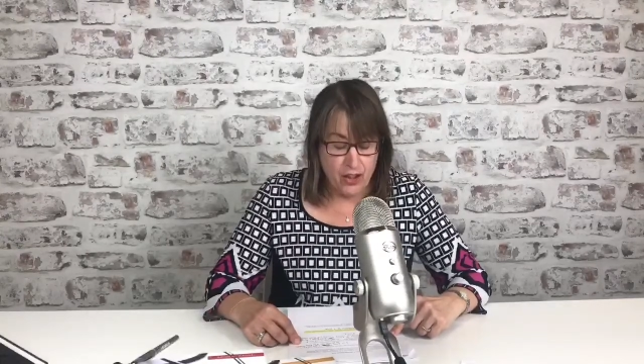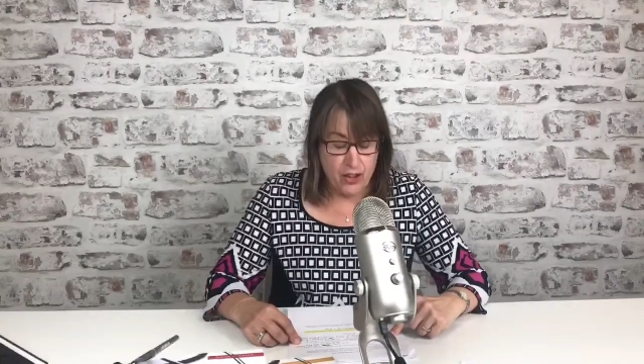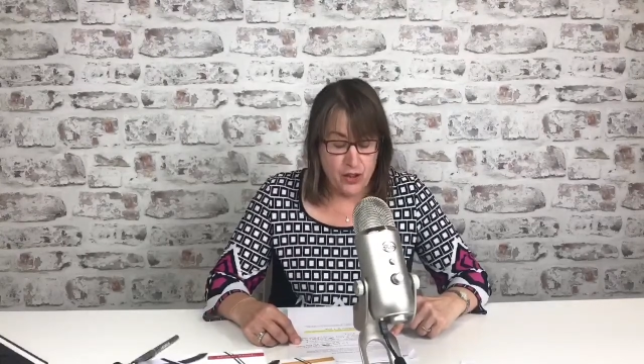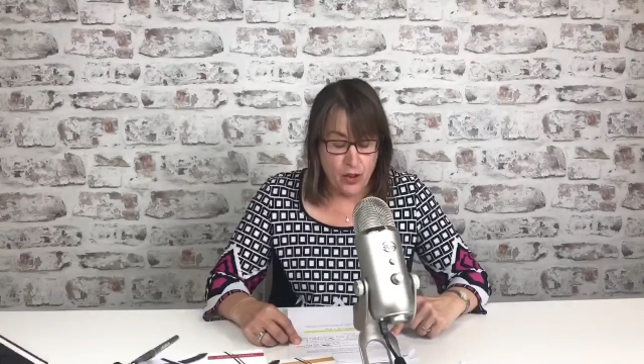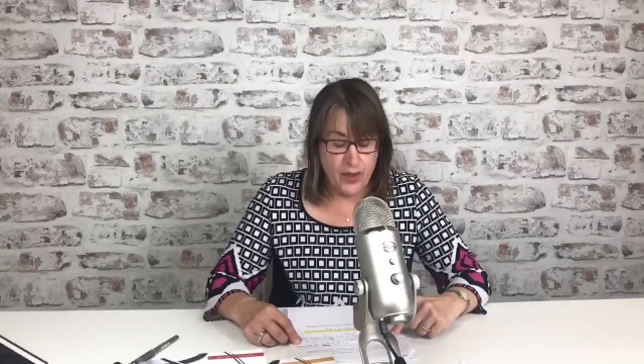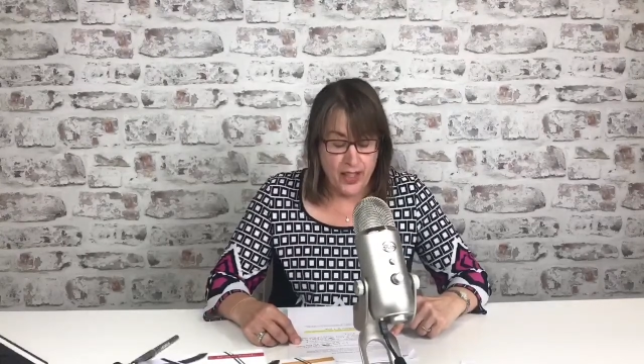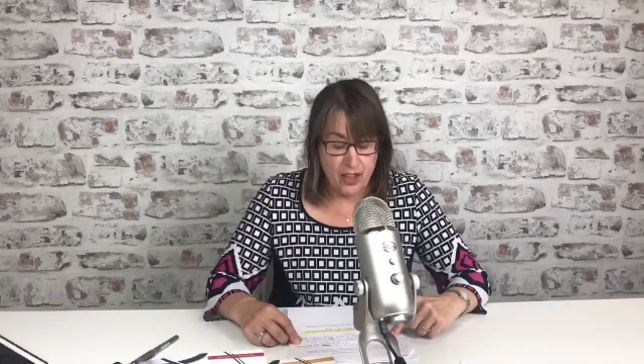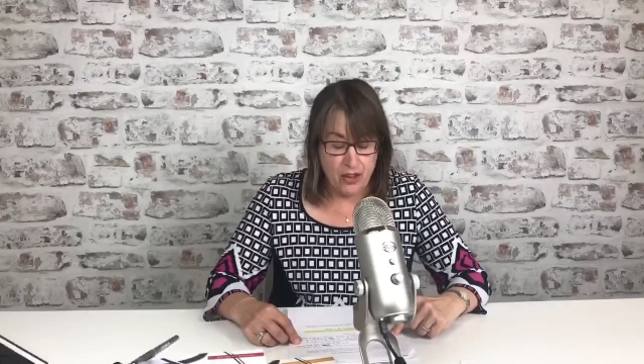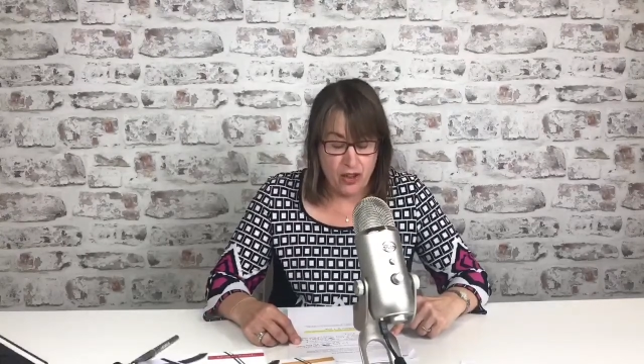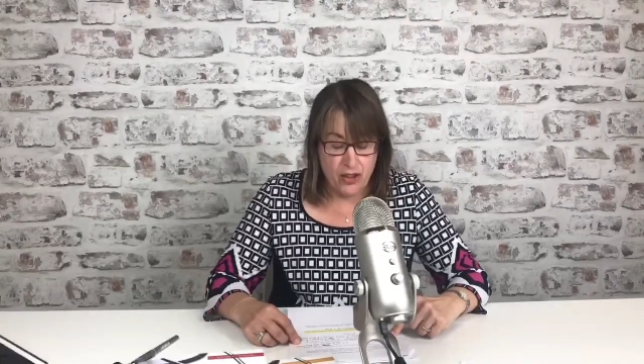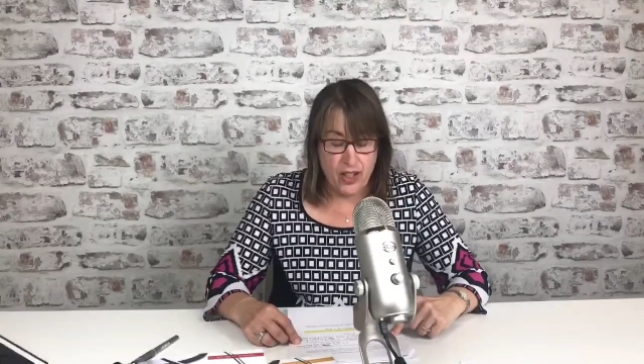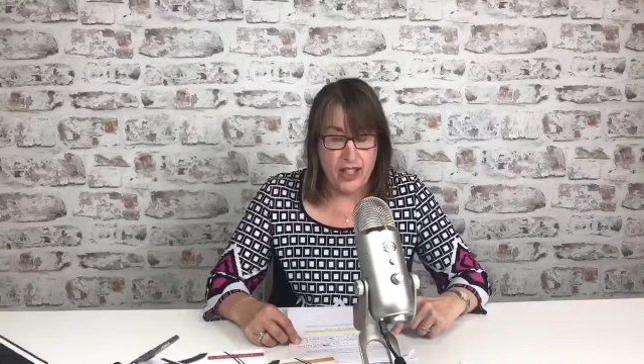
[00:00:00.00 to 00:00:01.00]
So here
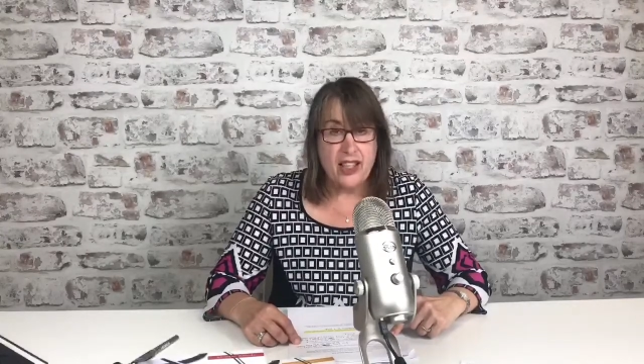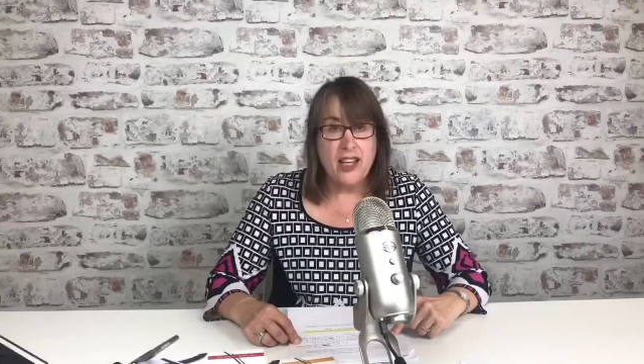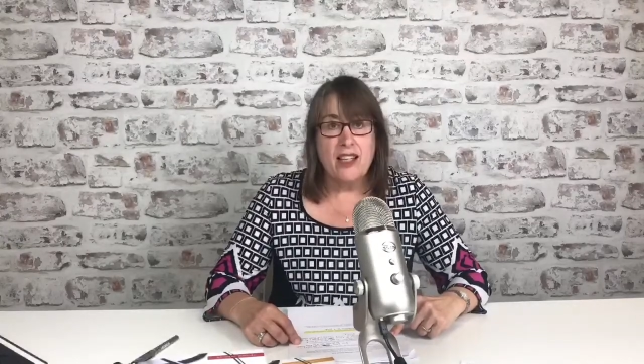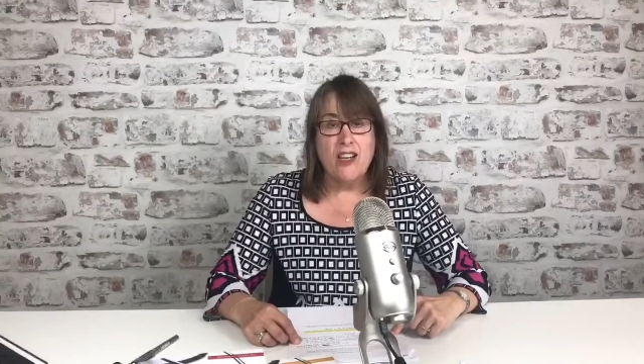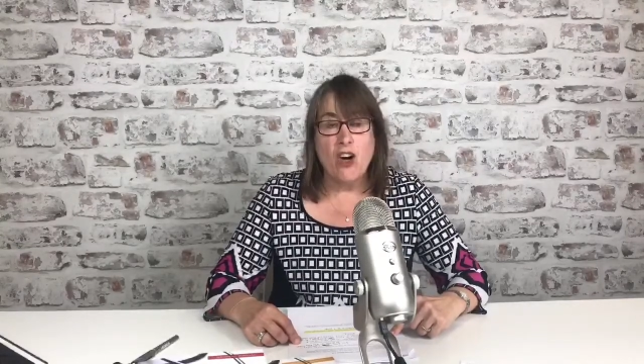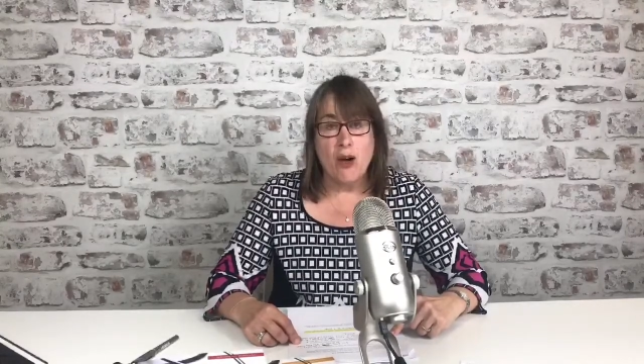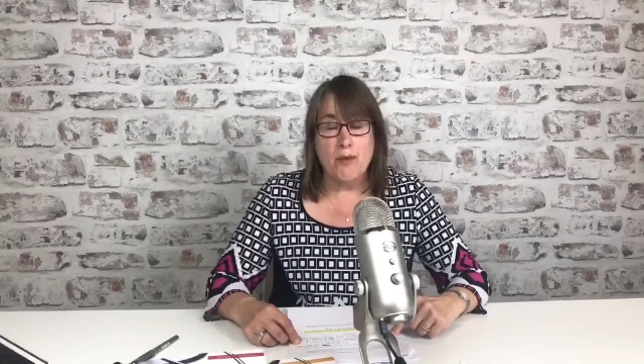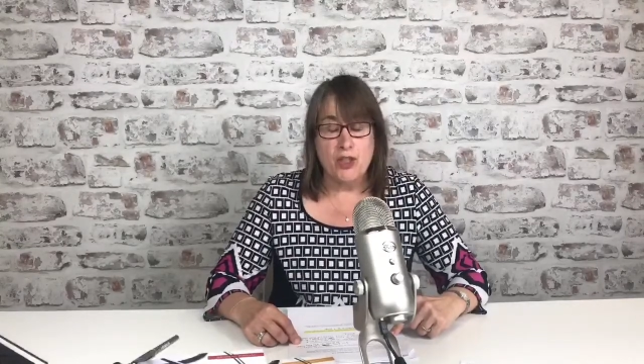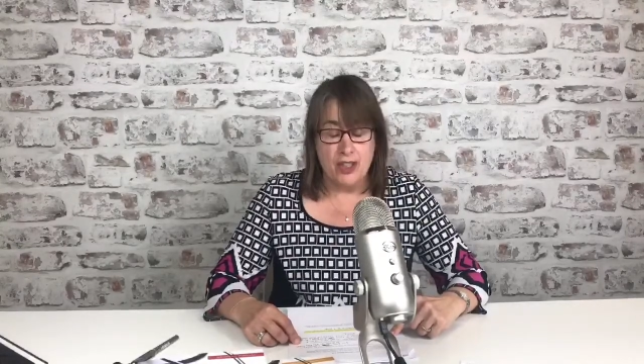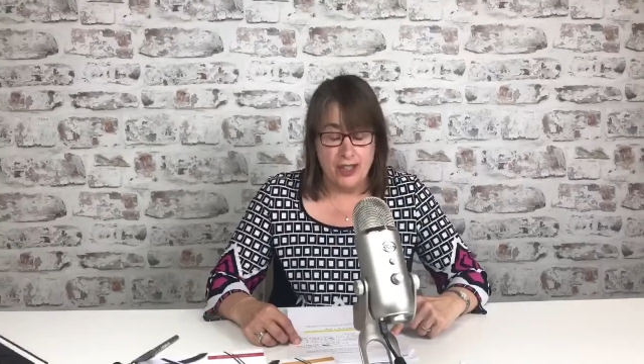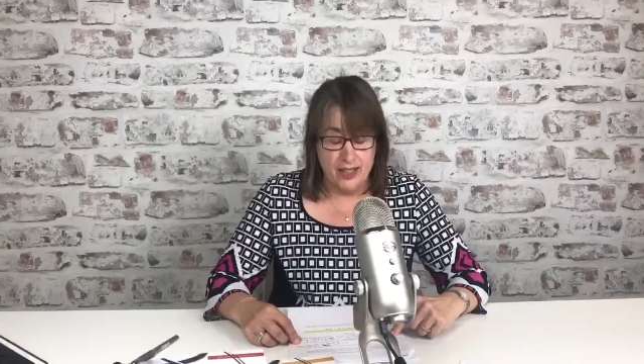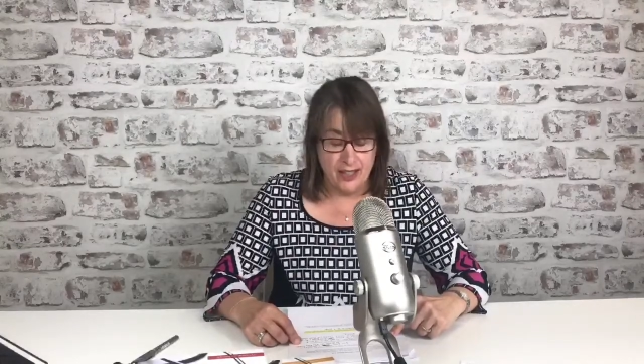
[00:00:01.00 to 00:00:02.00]
are the
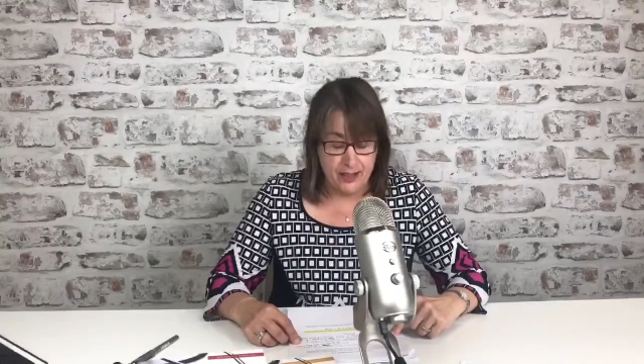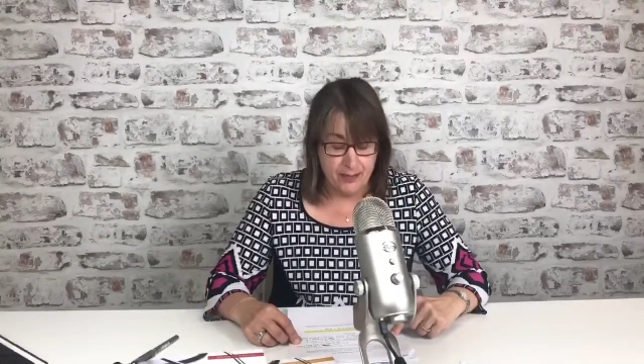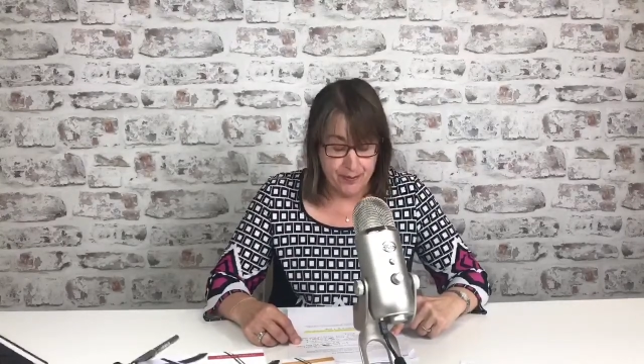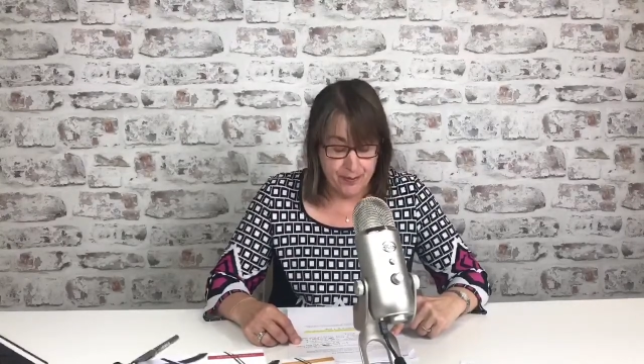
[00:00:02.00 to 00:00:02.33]
options.